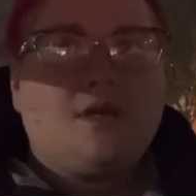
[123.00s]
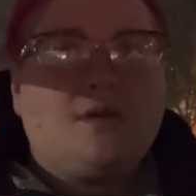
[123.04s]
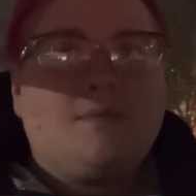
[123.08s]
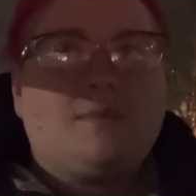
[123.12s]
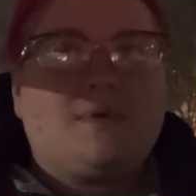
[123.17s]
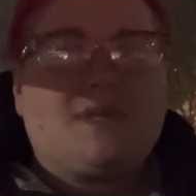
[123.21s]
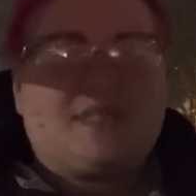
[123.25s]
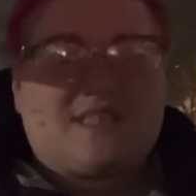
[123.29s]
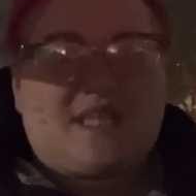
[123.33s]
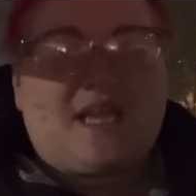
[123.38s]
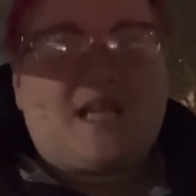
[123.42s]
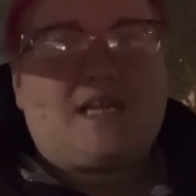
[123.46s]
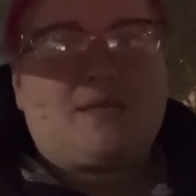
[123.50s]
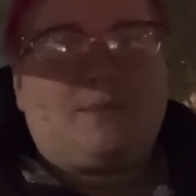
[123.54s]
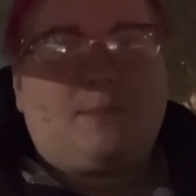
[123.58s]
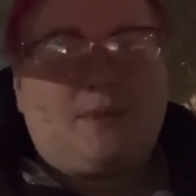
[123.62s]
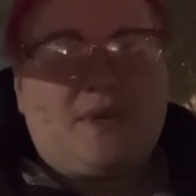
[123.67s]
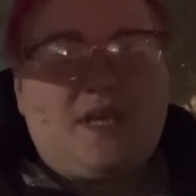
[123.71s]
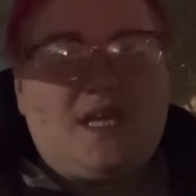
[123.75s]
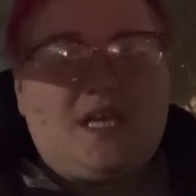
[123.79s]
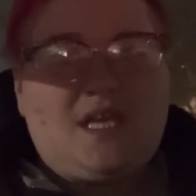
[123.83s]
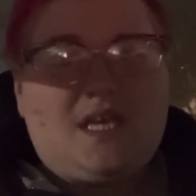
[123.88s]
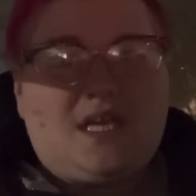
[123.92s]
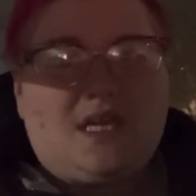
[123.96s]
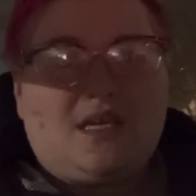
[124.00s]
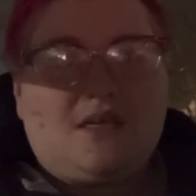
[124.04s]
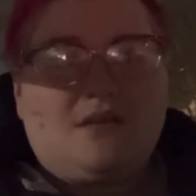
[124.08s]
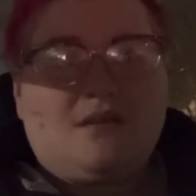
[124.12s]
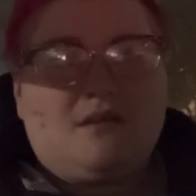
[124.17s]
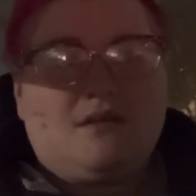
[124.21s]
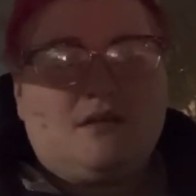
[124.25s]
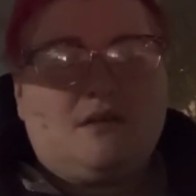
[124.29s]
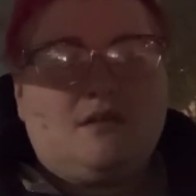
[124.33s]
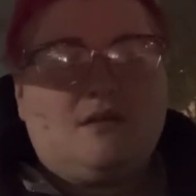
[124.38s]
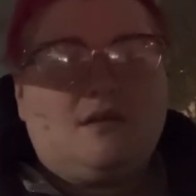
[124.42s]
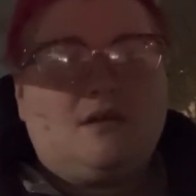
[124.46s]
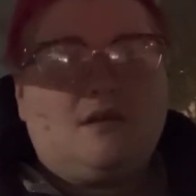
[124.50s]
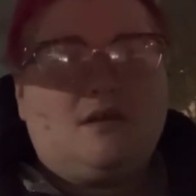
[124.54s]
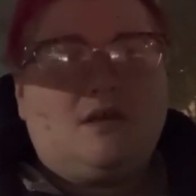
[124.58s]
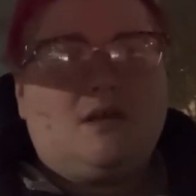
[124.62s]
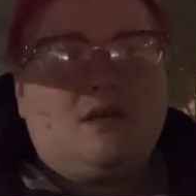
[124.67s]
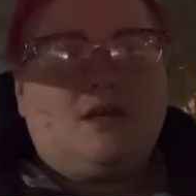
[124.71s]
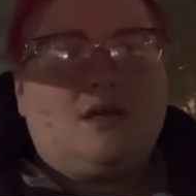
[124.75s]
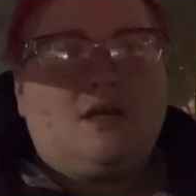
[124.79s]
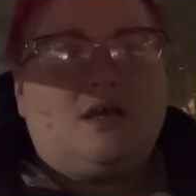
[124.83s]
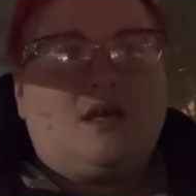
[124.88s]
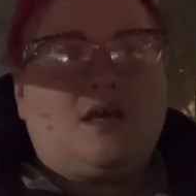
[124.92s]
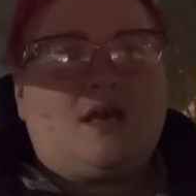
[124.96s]
because I had to pee
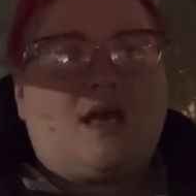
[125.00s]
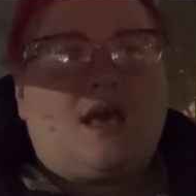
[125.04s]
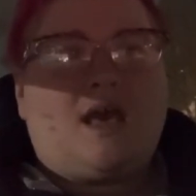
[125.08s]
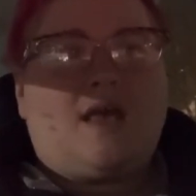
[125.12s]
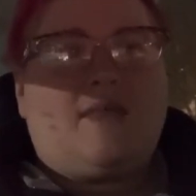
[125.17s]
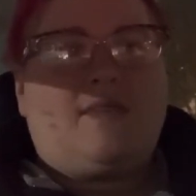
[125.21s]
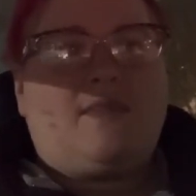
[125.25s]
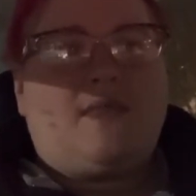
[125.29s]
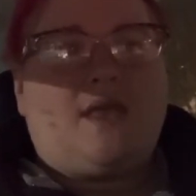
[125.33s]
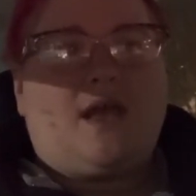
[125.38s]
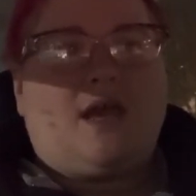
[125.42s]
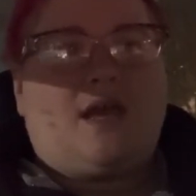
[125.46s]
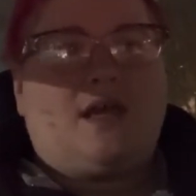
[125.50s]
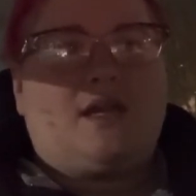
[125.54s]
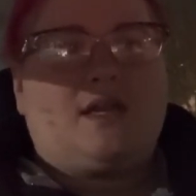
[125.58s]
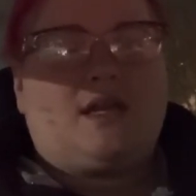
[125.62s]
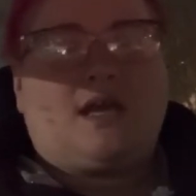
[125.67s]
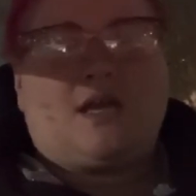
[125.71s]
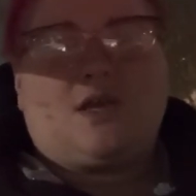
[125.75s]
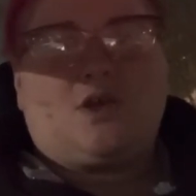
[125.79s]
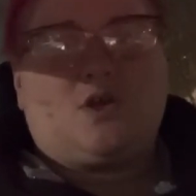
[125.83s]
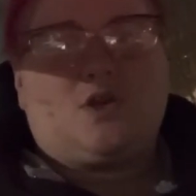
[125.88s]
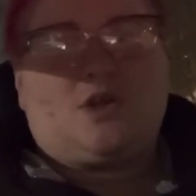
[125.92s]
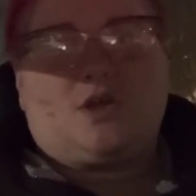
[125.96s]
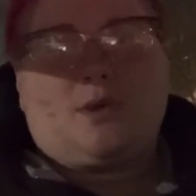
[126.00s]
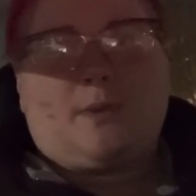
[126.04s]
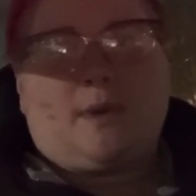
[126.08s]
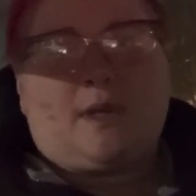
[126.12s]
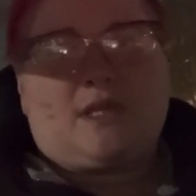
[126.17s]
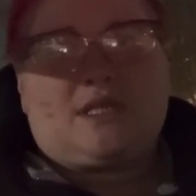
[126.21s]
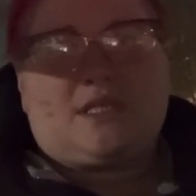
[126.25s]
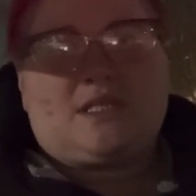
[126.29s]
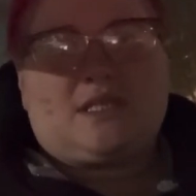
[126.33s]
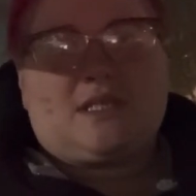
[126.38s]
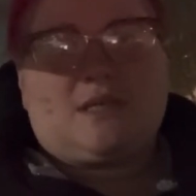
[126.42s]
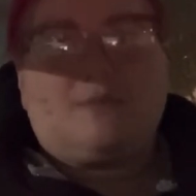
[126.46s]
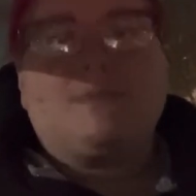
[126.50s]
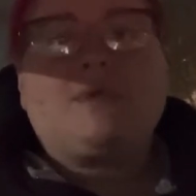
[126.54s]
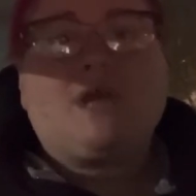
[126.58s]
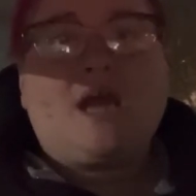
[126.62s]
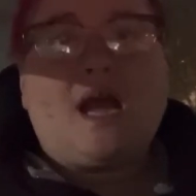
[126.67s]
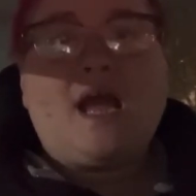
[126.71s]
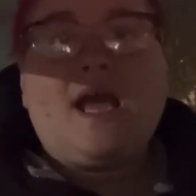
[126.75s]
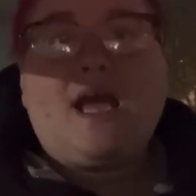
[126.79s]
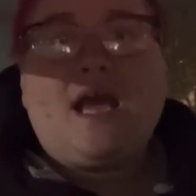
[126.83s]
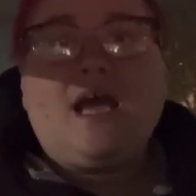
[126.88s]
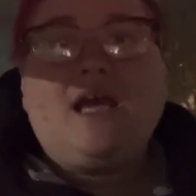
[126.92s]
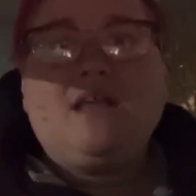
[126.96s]
and then I couldn't go back to sleep. Like
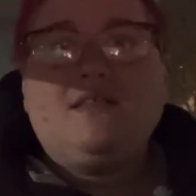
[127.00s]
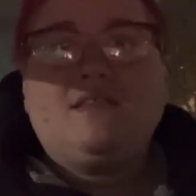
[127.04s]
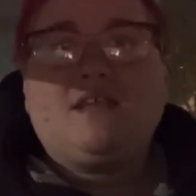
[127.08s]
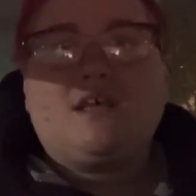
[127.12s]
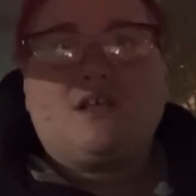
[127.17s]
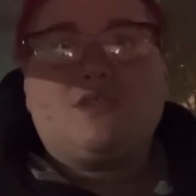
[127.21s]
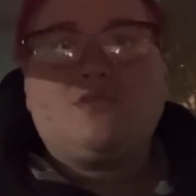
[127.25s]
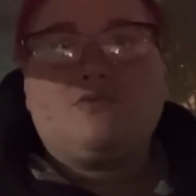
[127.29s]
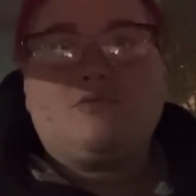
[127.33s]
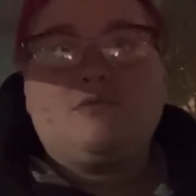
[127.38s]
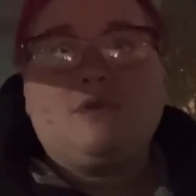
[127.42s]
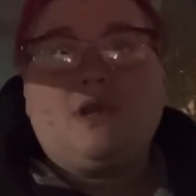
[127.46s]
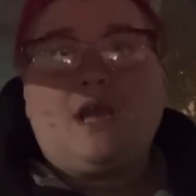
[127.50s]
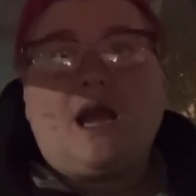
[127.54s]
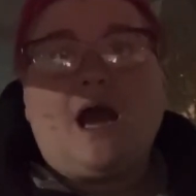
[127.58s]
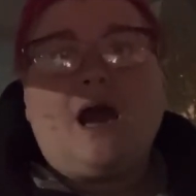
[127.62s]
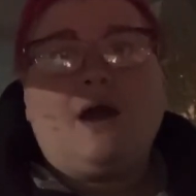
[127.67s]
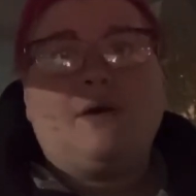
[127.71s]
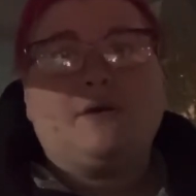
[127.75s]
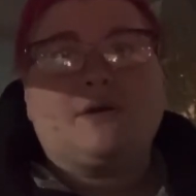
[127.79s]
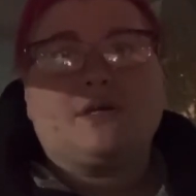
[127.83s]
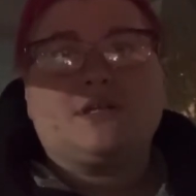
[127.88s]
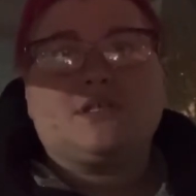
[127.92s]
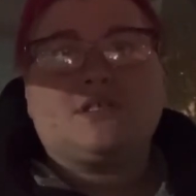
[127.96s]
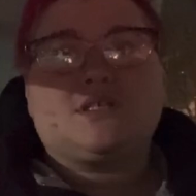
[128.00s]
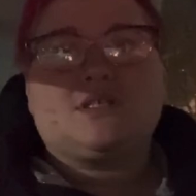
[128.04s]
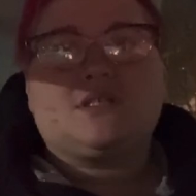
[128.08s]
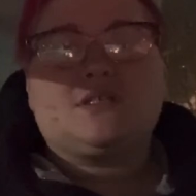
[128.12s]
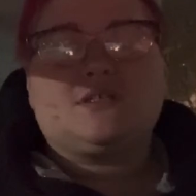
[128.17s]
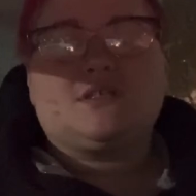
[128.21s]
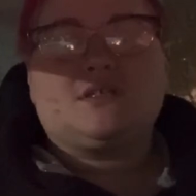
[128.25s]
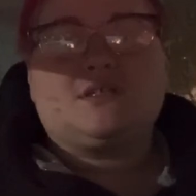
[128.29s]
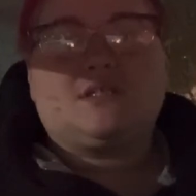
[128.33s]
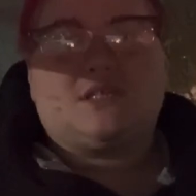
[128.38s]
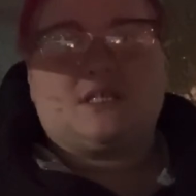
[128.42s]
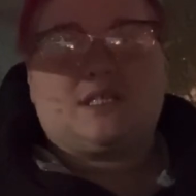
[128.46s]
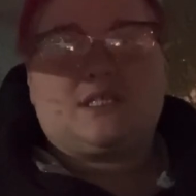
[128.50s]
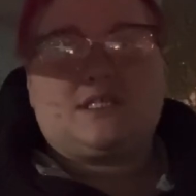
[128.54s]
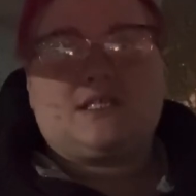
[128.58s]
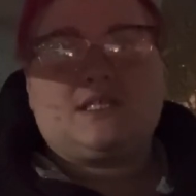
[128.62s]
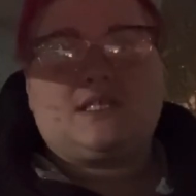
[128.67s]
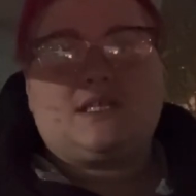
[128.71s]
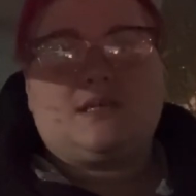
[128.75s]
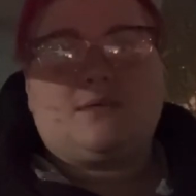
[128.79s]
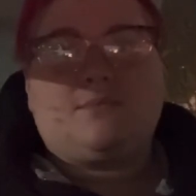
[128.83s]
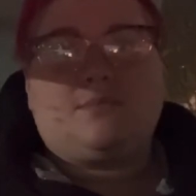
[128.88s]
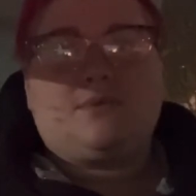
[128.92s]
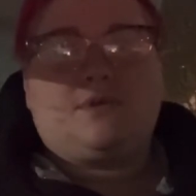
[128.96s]
I had like three hours to
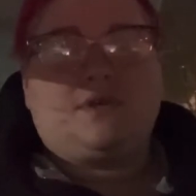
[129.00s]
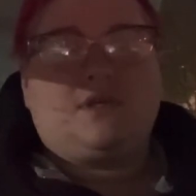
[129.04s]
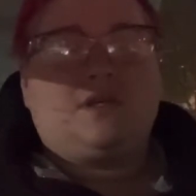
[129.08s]
sleep,